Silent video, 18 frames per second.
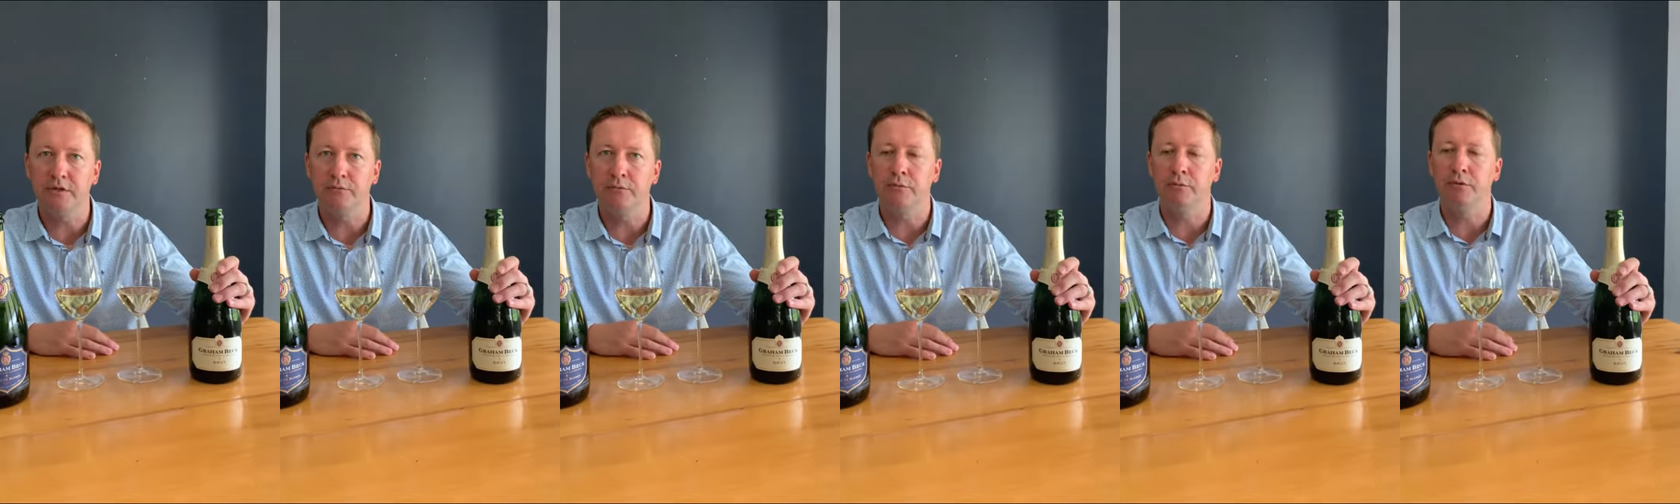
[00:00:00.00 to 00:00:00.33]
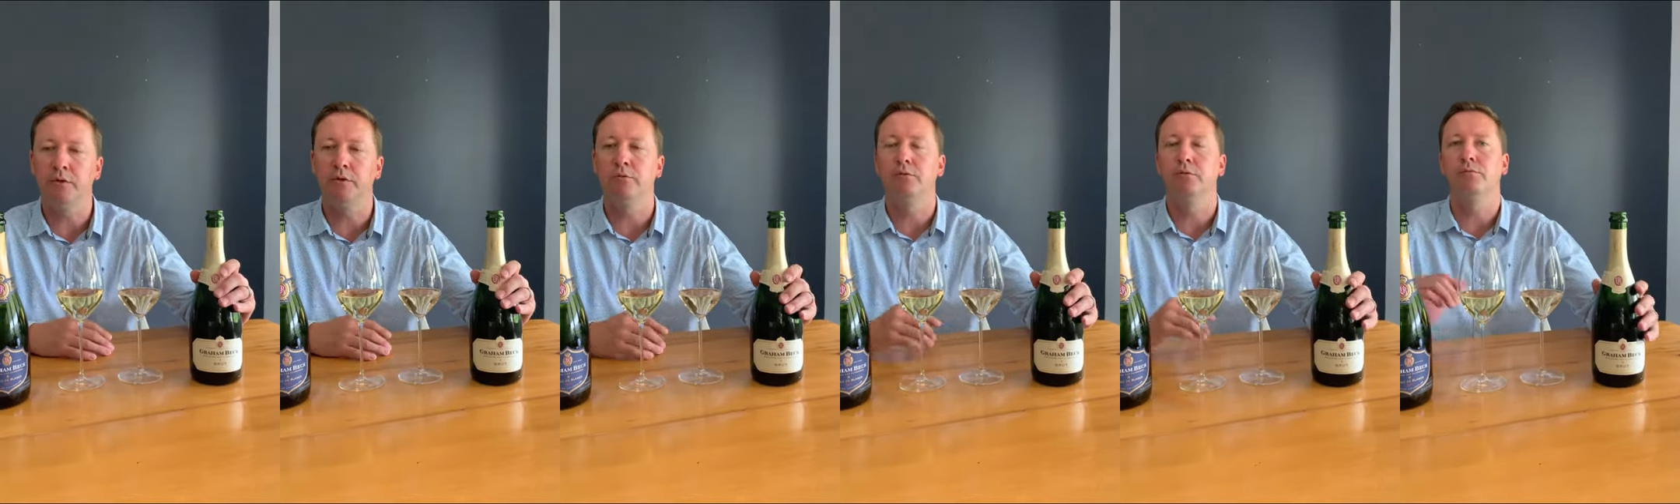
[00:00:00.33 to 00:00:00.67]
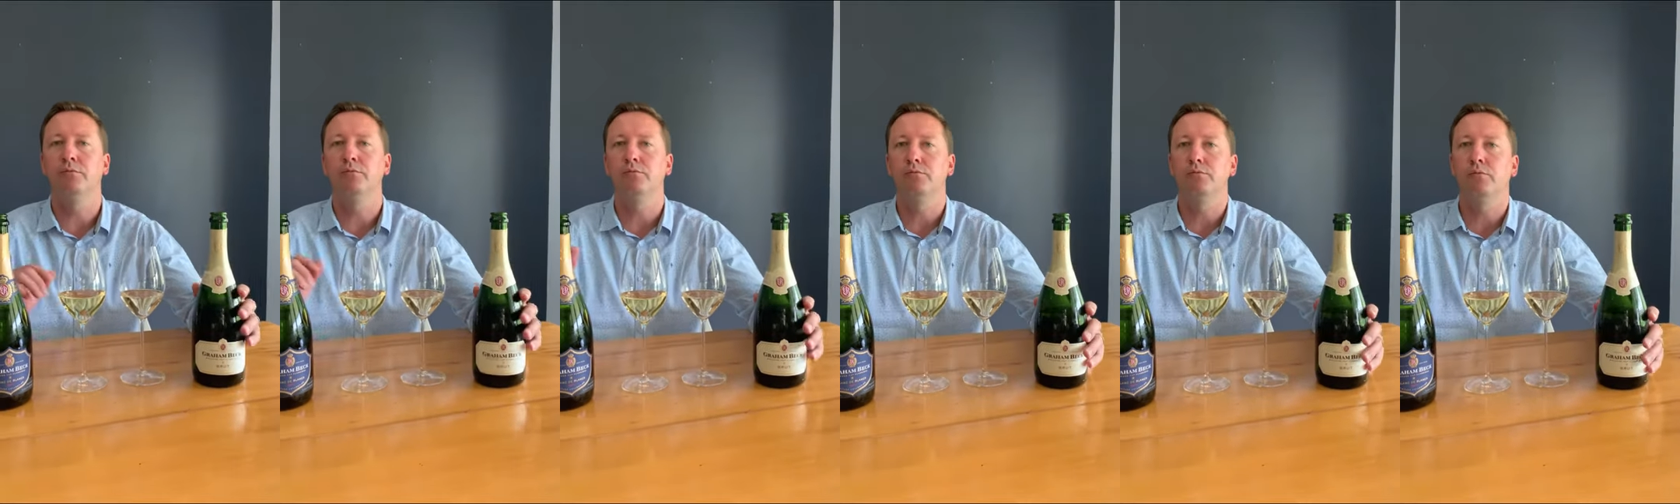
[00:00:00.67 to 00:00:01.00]
When
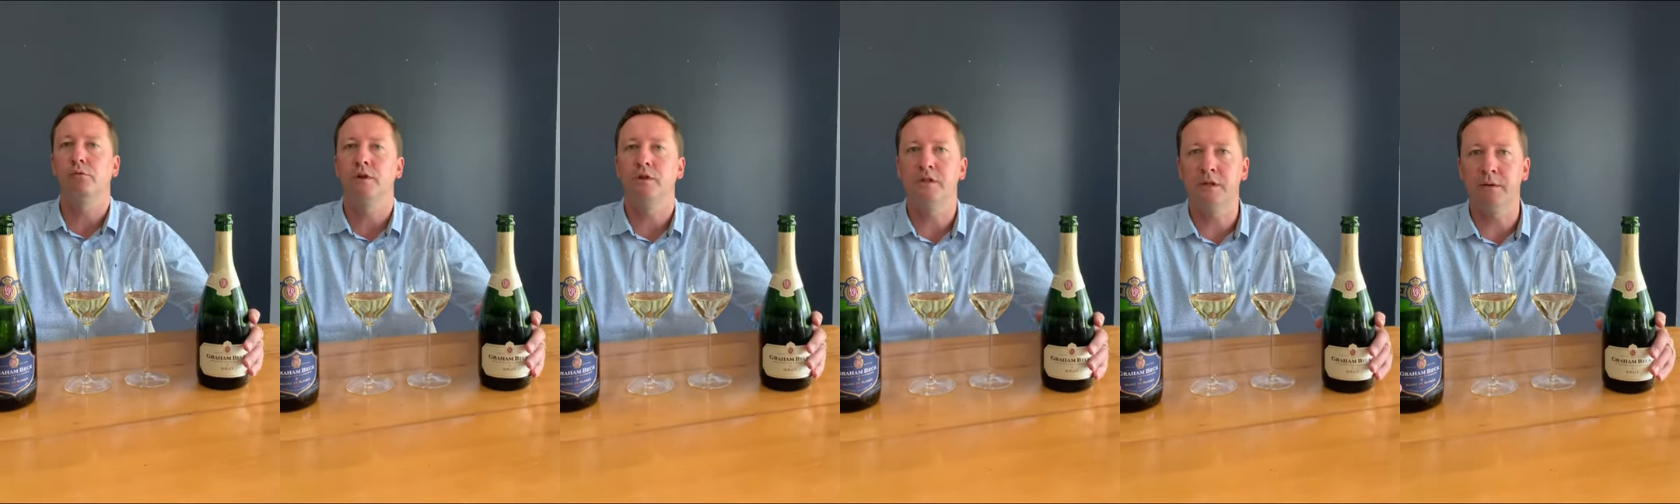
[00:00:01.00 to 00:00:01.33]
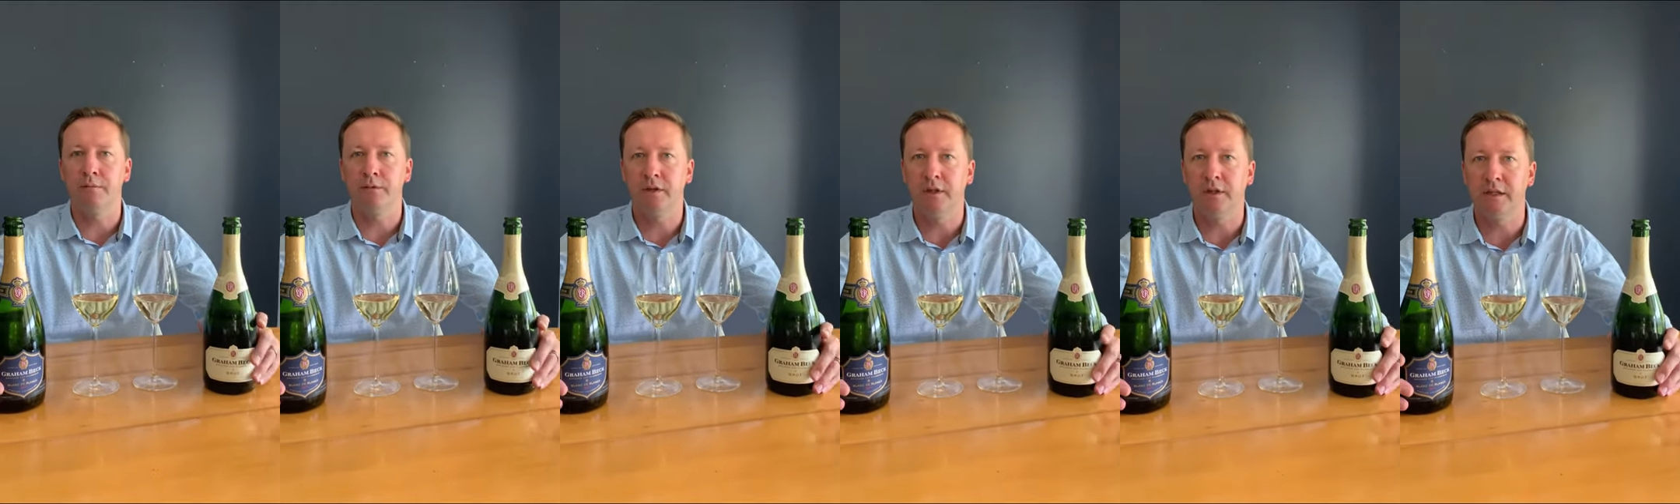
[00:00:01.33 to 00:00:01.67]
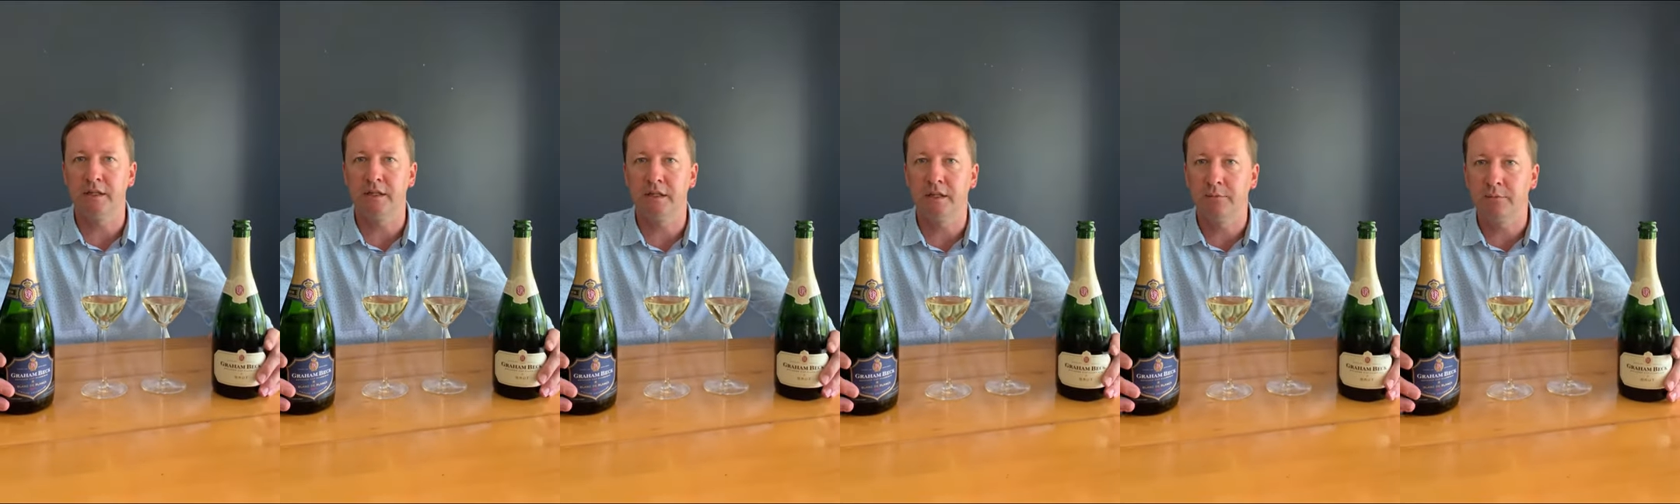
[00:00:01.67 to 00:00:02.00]
we want something
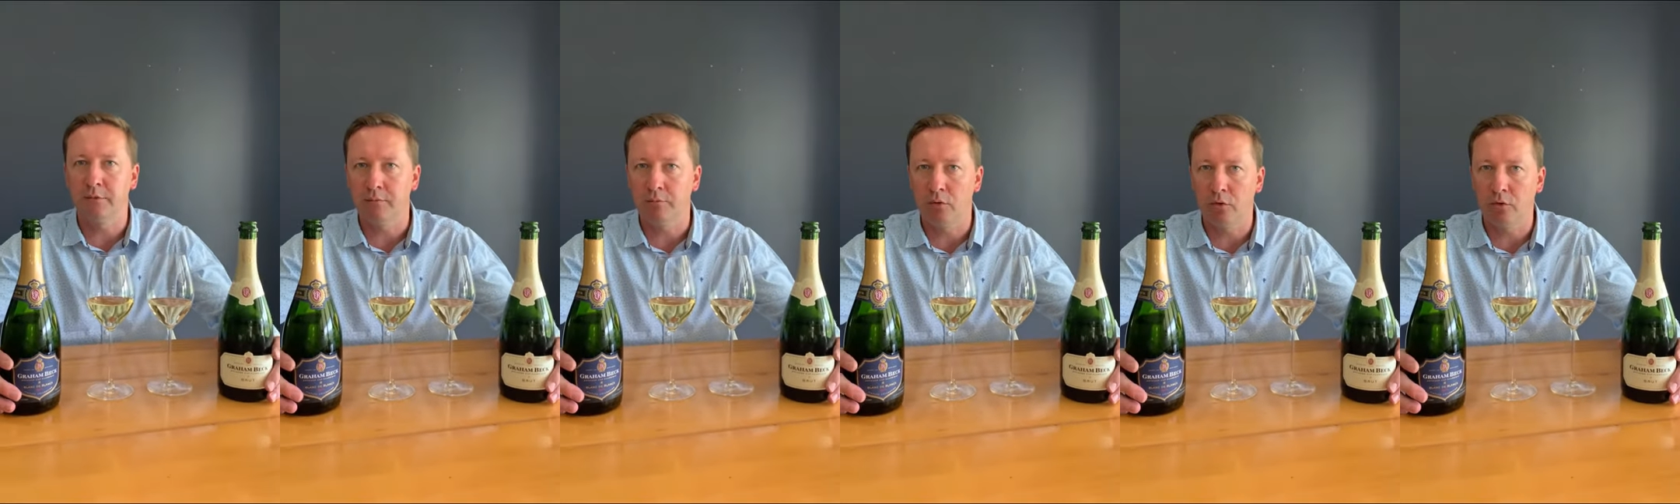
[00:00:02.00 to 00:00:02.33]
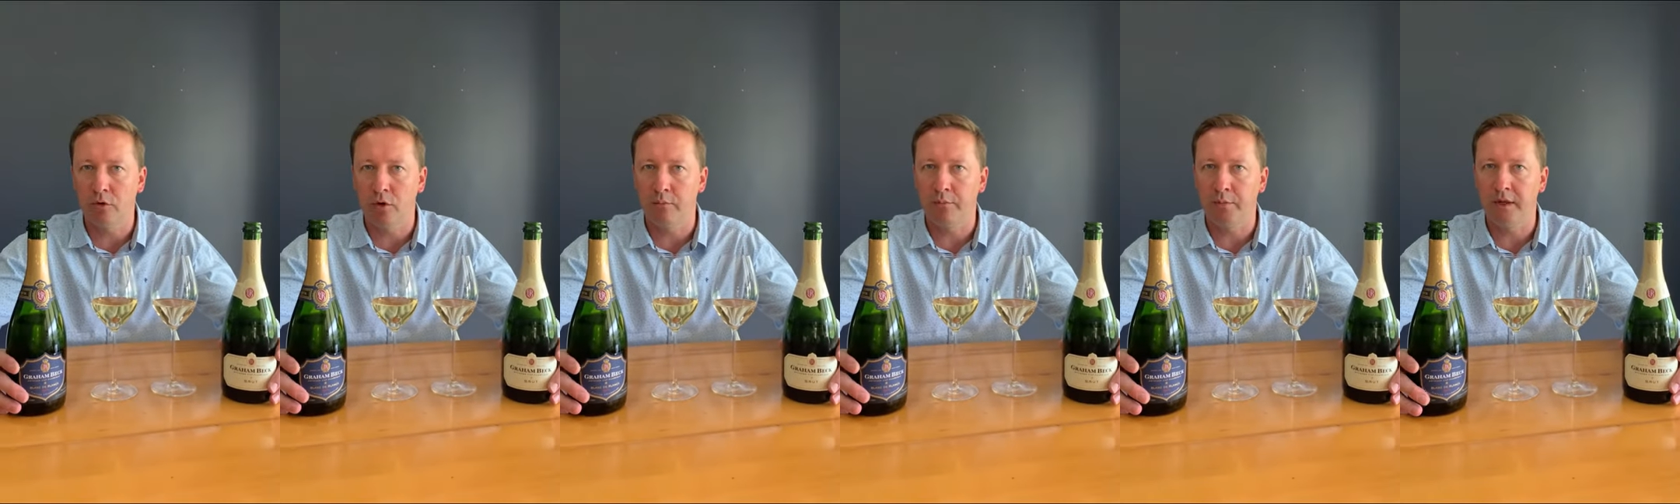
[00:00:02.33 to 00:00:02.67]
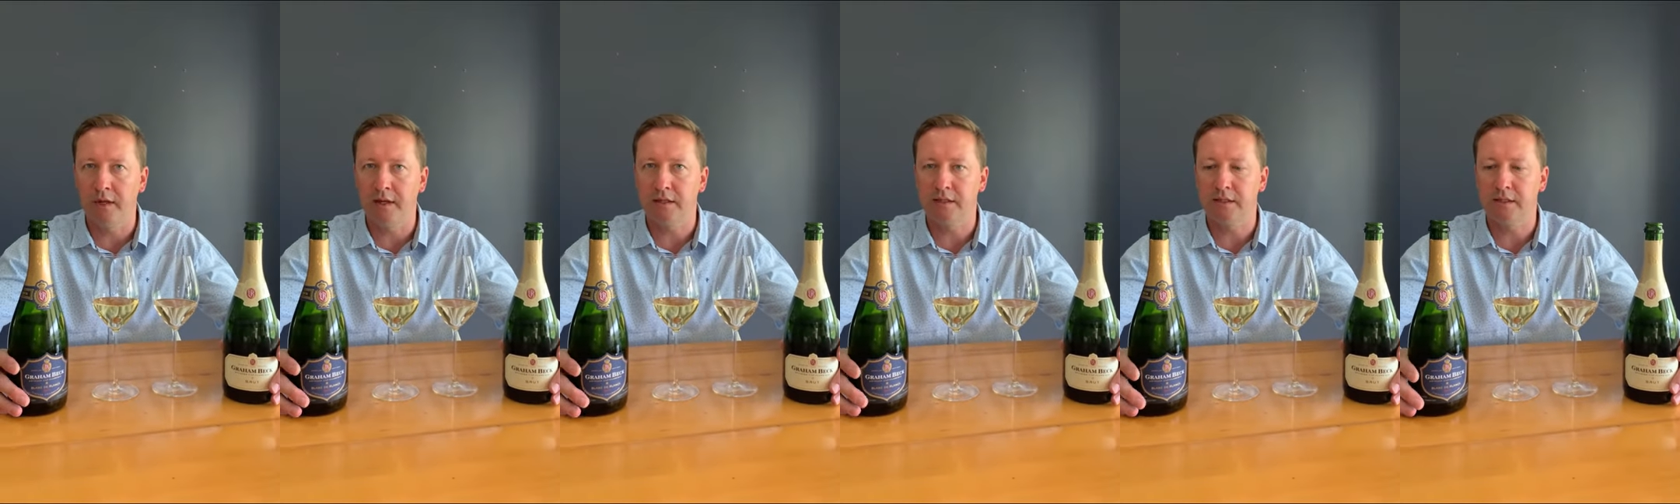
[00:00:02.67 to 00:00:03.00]
that's a little bit more
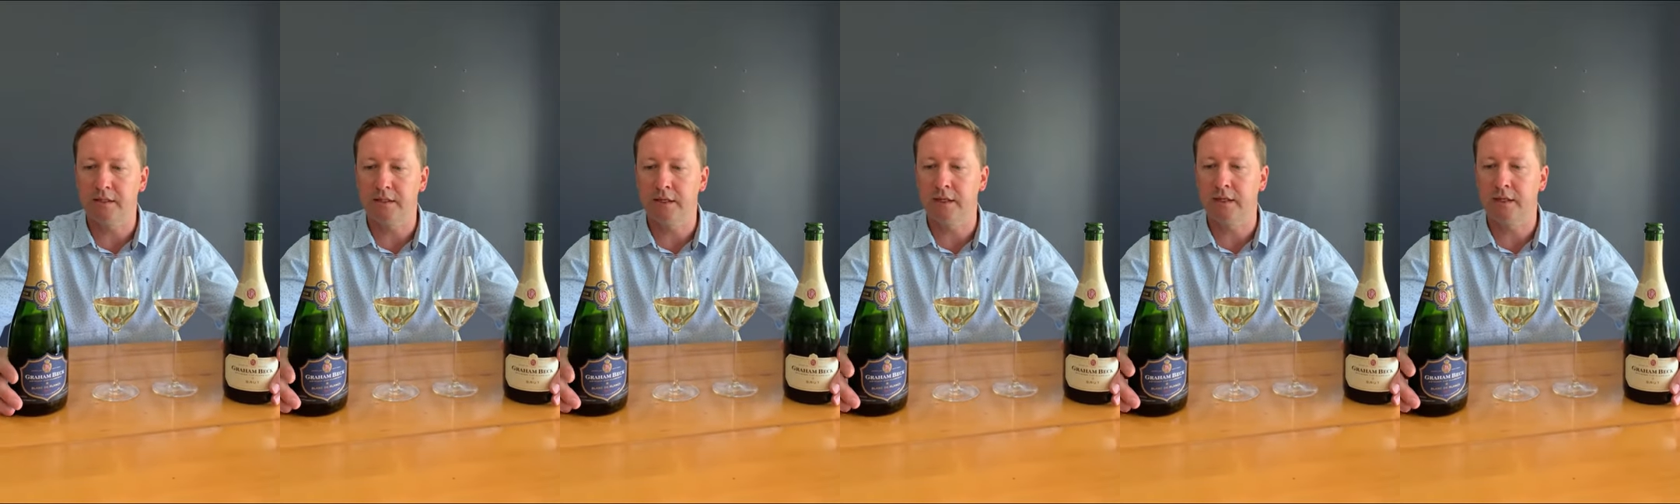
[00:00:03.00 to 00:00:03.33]
complex,